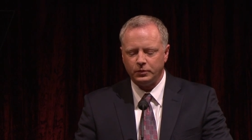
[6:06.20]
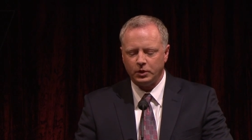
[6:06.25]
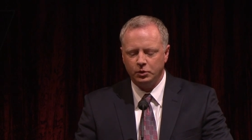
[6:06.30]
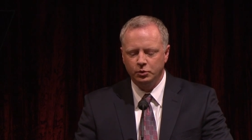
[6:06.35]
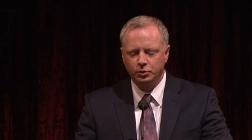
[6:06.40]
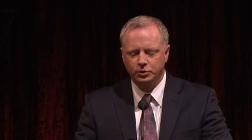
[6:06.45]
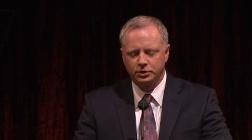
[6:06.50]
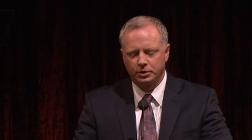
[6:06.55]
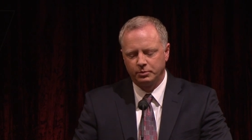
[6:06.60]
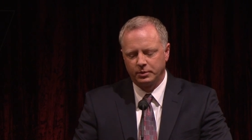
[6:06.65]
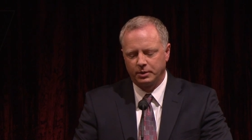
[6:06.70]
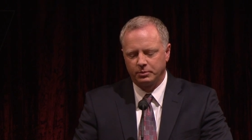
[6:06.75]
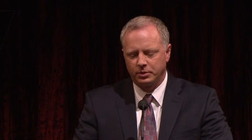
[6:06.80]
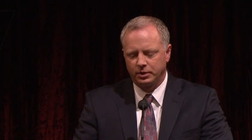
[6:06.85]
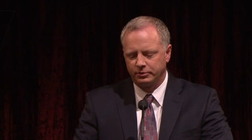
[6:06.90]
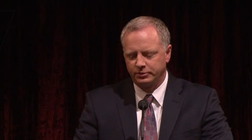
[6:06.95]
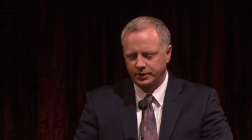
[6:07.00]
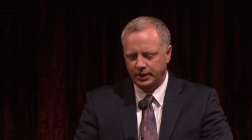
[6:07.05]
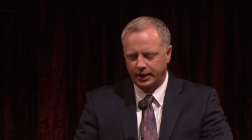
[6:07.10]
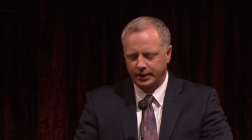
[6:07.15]
who was a member
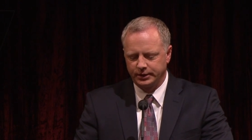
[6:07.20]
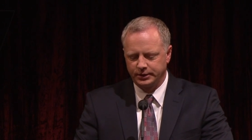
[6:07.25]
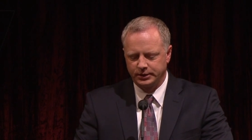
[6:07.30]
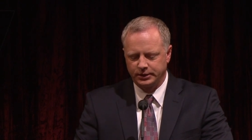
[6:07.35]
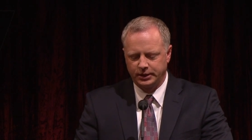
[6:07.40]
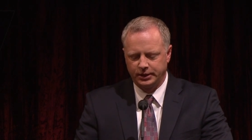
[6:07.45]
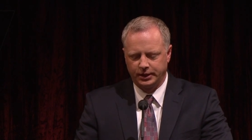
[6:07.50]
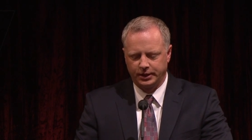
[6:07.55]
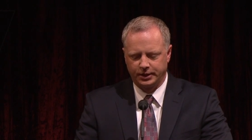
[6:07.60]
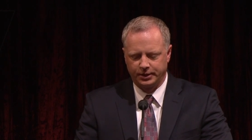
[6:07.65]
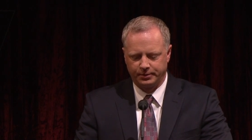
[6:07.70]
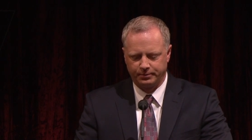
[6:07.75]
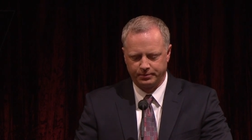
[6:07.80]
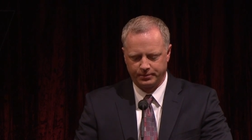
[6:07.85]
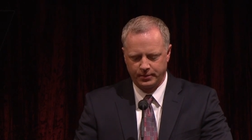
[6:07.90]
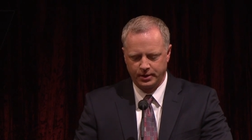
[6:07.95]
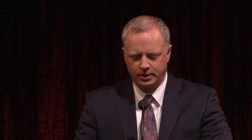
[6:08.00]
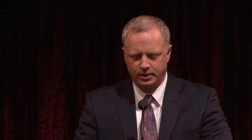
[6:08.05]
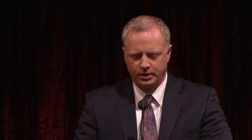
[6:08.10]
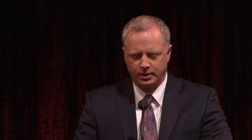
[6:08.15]
of Zion's camp,
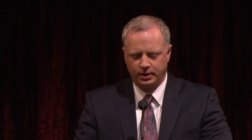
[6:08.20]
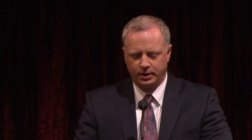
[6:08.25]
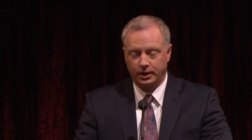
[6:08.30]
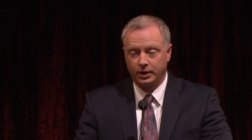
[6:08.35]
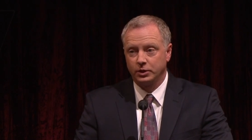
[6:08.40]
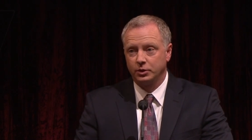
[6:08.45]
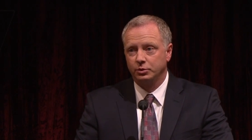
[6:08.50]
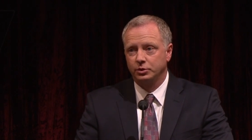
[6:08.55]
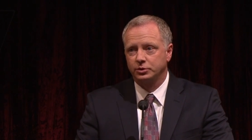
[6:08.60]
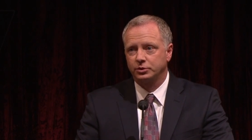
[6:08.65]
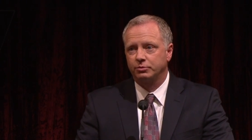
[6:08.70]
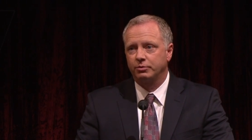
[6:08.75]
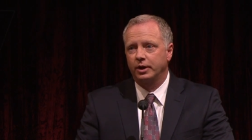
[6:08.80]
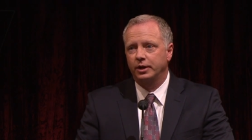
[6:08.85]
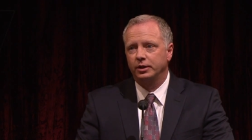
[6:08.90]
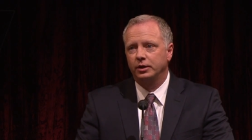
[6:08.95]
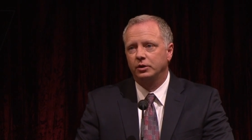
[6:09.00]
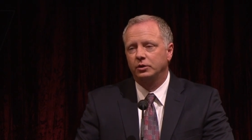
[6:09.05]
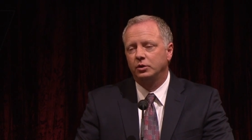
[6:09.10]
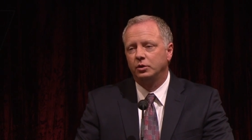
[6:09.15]
and to his
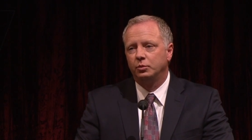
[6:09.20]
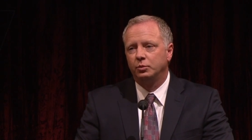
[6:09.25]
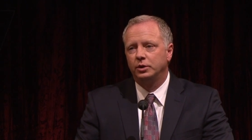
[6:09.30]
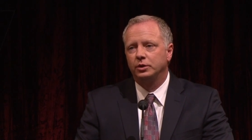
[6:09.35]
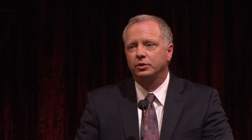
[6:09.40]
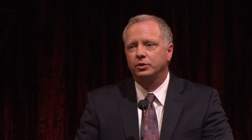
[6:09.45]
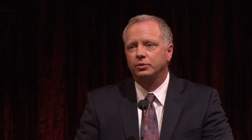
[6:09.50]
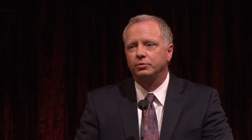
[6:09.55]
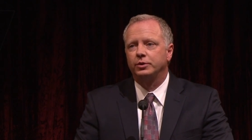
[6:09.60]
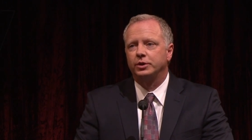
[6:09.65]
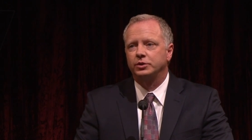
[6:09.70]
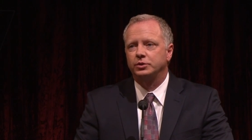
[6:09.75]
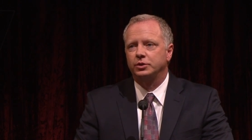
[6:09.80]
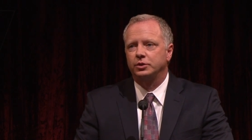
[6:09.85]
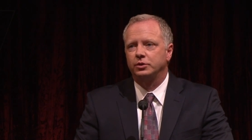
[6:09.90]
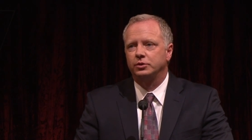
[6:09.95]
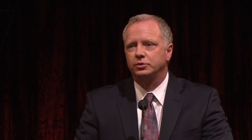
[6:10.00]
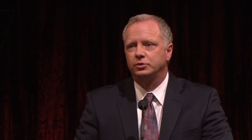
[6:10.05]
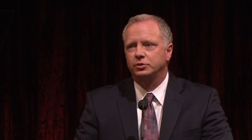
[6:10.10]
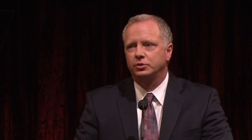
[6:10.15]
great uncle Willard
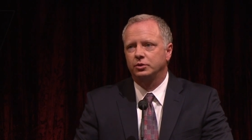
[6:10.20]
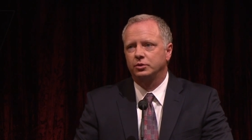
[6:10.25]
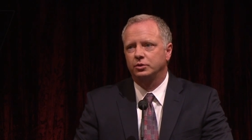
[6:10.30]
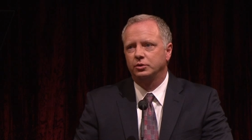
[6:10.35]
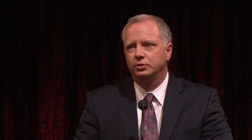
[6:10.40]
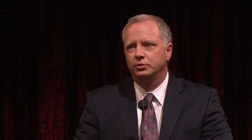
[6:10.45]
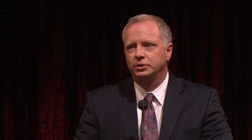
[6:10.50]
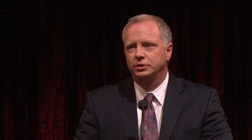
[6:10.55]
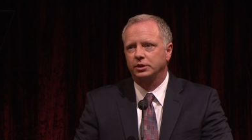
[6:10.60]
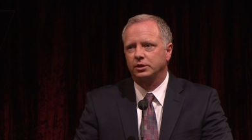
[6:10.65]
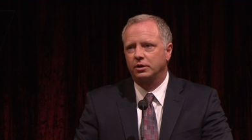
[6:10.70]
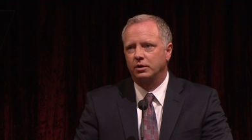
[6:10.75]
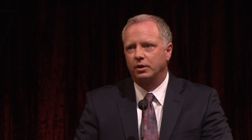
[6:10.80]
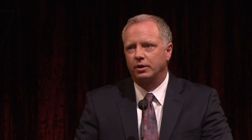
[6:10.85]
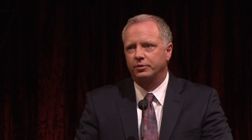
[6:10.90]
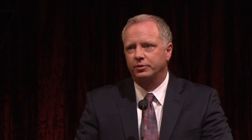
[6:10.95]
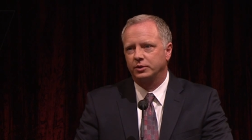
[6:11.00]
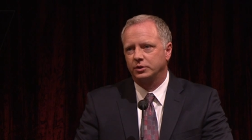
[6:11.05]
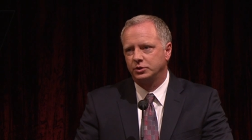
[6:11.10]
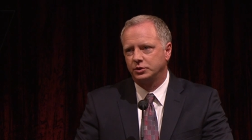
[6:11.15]
Richards, who was in
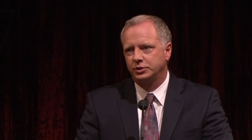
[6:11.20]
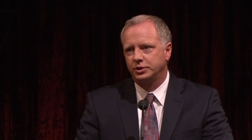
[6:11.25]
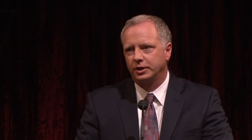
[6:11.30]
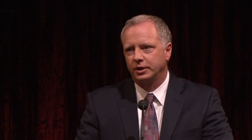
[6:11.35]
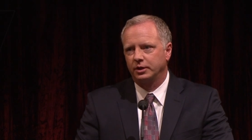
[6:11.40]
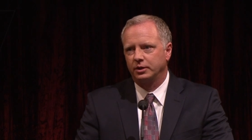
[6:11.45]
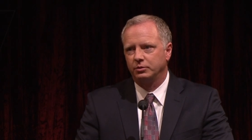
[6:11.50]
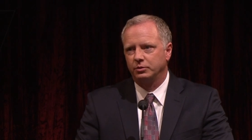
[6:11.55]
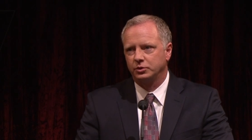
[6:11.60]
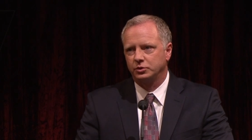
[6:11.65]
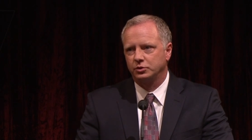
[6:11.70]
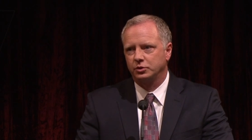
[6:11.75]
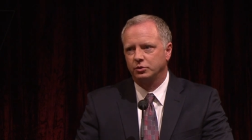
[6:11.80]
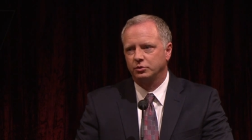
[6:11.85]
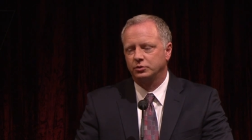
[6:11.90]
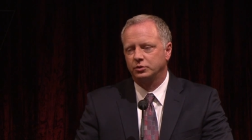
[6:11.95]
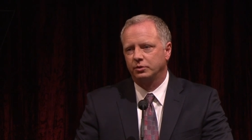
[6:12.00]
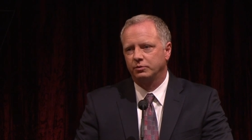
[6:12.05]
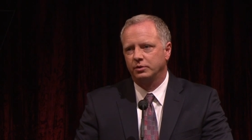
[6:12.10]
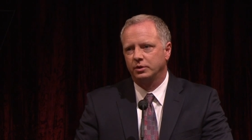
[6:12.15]
Carthage jail with
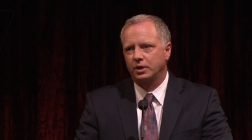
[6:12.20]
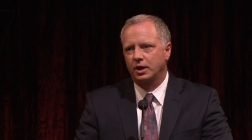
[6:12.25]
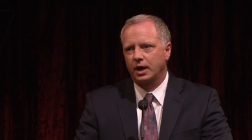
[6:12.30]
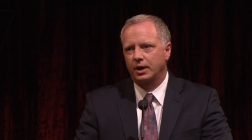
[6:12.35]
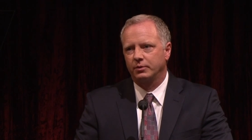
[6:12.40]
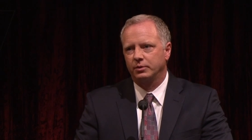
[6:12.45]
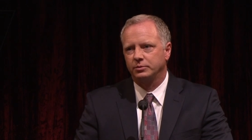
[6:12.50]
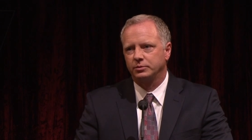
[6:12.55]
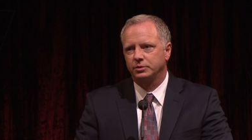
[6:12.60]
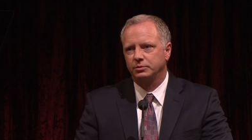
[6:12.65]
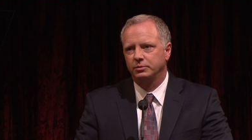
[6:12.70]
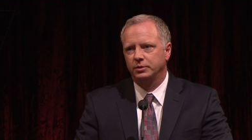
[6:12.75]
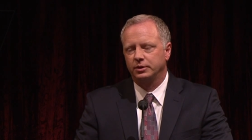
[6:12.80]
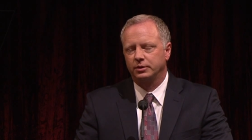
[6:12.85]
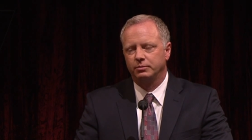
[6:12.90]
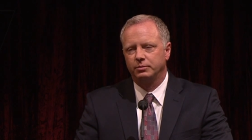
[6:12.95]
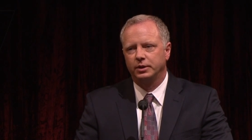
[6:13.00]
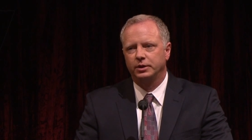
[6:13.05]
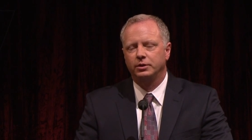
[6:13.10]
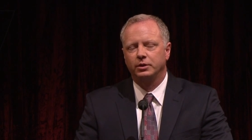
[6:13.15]
Joseph and Hyrum
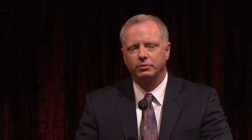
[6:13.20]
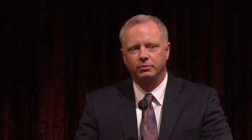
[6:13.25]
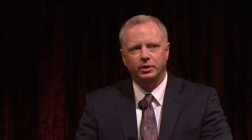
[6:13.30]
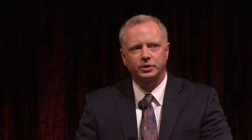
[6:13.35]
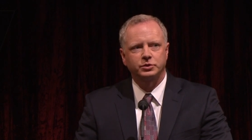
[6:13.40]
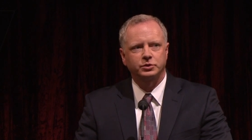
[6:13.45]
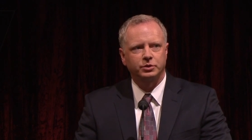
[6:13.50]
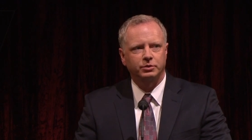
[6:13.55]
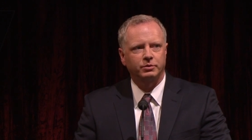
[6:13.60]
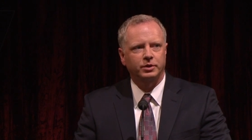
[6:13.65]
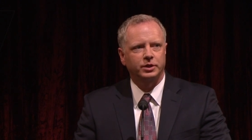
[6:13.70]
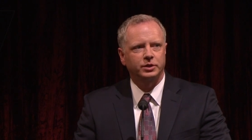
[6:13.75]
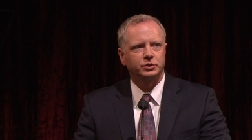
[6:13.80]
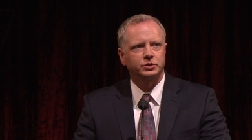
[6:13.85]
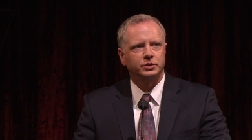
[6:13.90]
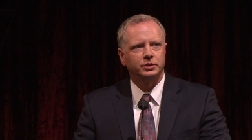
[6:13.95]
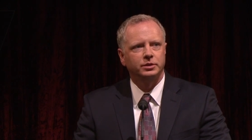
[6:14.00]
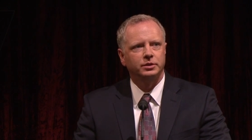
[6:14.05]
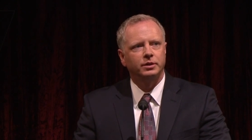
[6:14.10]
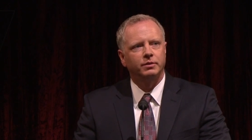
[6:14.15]
Smith, made the
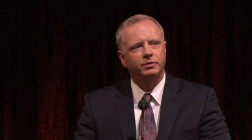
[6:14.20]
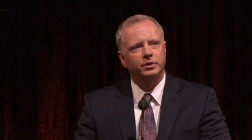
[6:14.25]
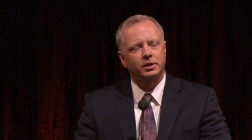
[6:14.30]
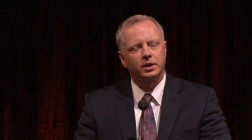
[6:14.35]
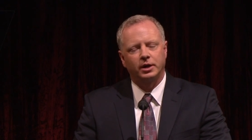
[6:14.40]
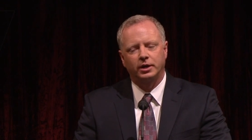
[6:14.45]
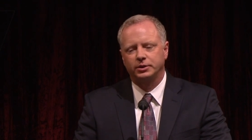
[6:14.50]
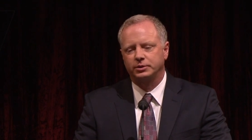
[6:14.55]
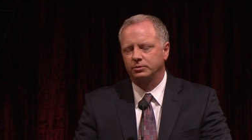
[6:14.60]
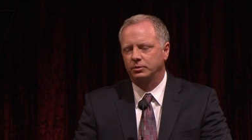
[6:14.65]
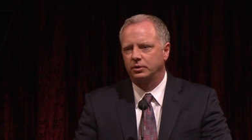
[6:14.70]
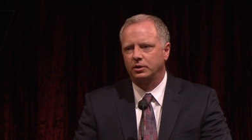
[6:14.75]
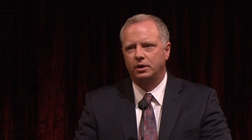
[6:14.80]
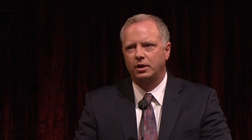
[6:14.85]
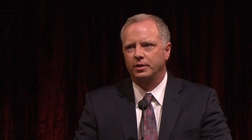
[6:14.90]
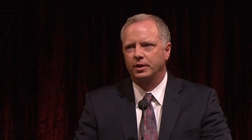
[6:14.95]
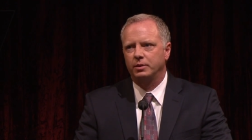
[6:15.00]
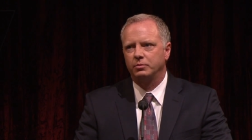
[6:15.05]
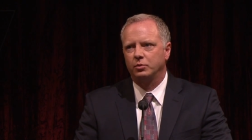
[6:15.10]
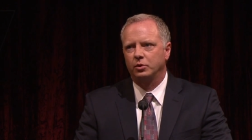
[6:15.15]
restoration of the gospel
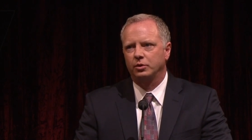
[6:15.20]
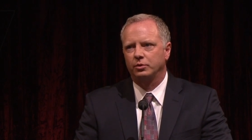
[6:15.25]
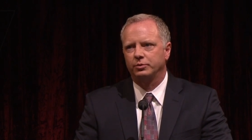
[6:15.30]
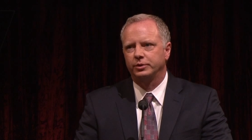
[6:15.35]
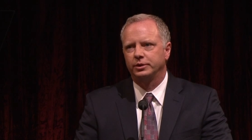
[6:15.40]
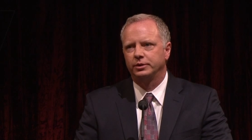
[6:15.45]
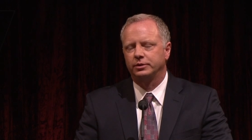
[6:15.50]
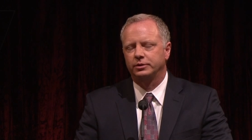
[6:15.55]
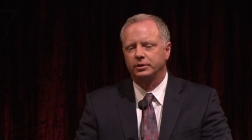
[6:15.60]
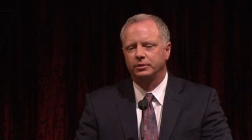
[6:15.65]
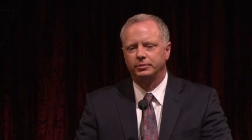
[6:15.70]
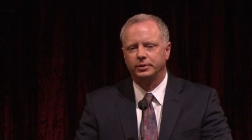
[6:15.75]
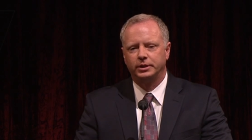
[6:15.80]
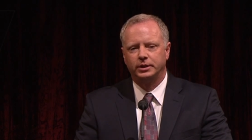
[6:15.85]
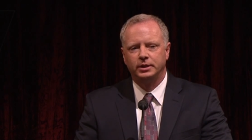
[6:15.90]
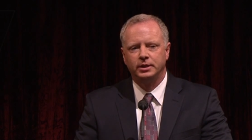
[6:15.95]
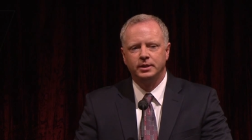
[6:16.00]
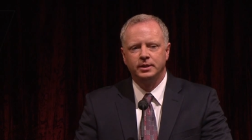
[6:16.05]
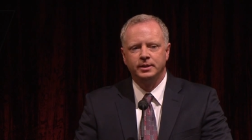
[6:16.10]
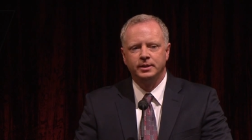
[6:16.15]
all that more real to me.